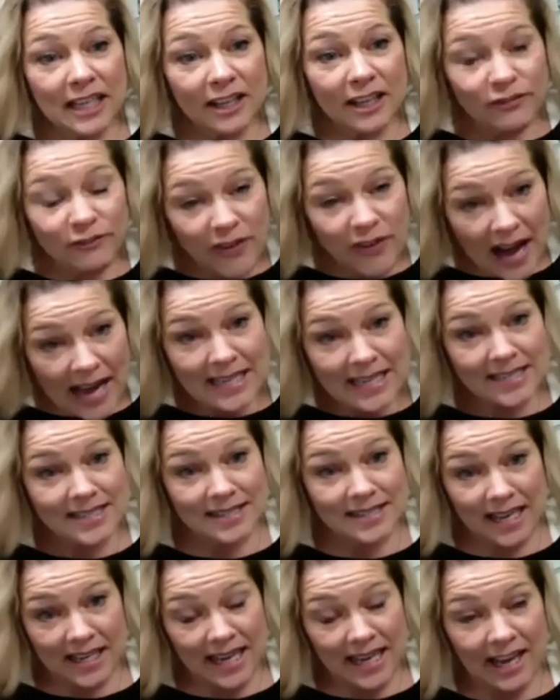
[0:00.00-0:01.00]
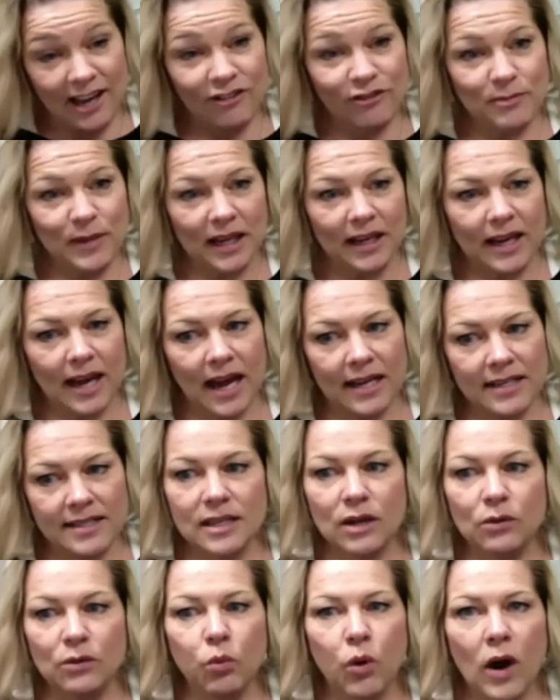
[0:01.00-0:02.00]
advice they gave me. I
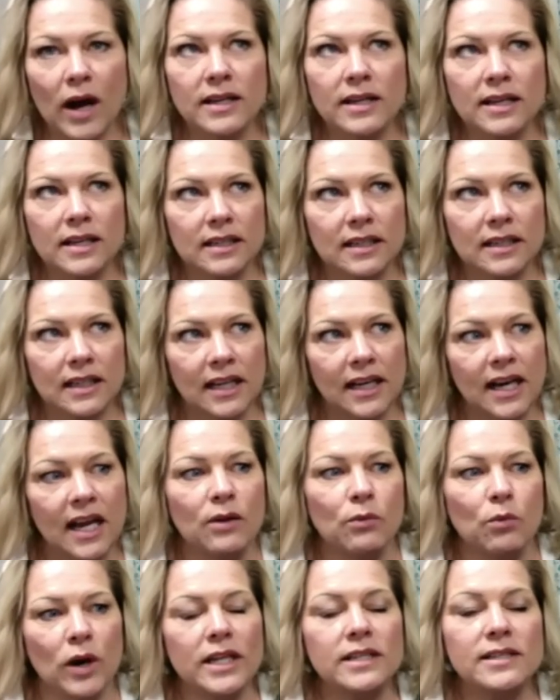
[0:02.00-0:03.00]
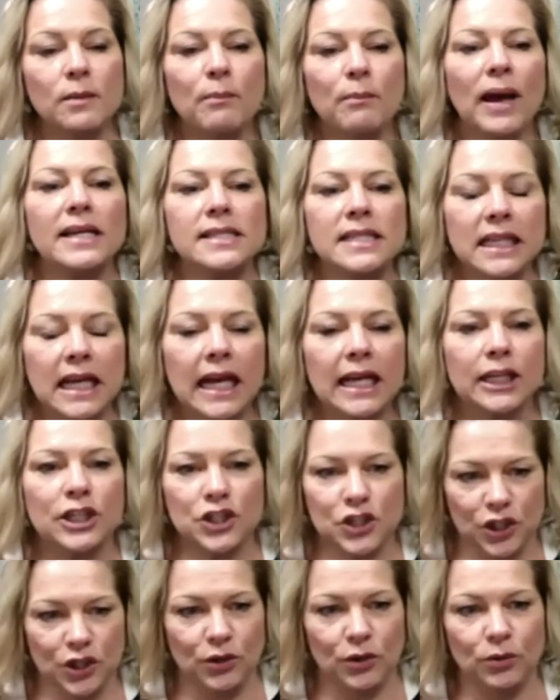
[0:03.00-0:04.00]
said, what is the best thing I can
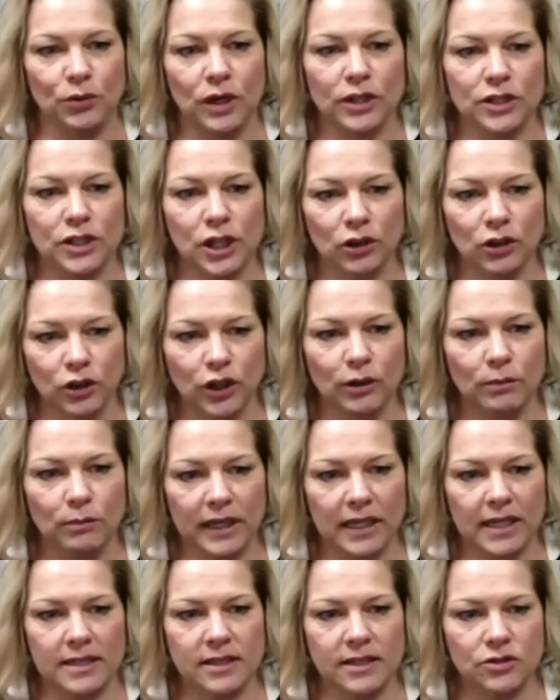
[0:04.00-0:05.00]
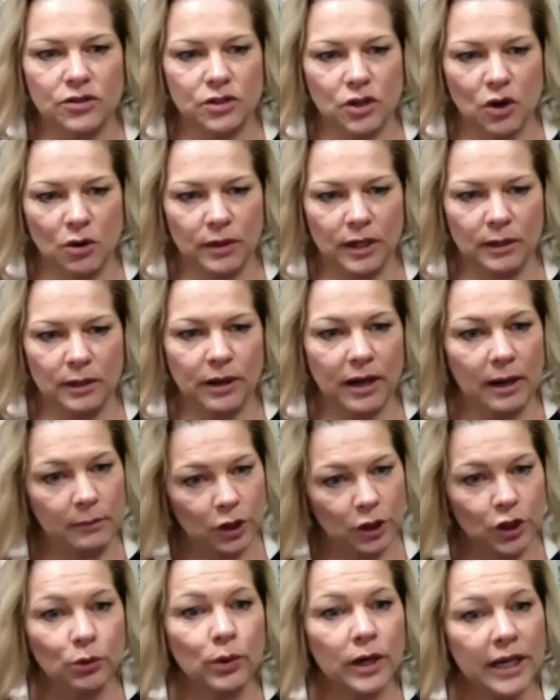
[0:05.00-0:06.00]
do to learn? Because there's so many, I
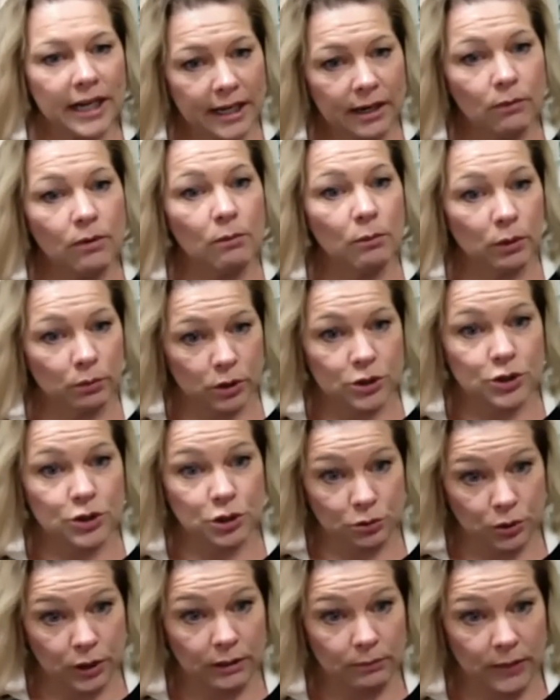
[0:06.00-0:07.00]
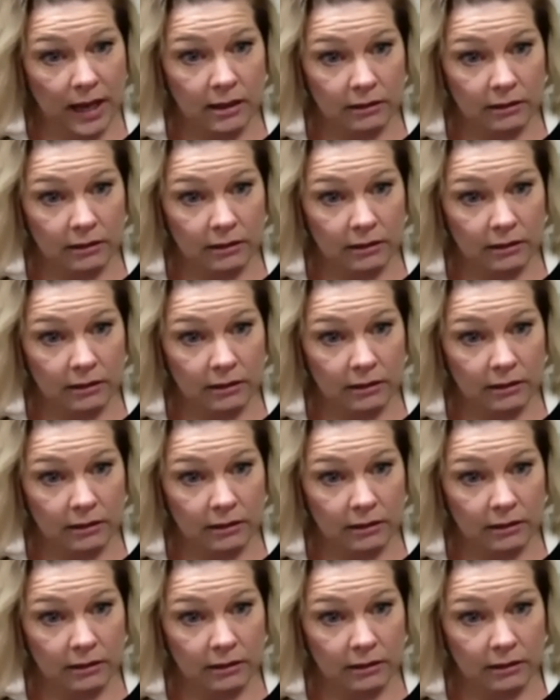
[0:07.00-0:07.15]
mean, you were here when we were shooting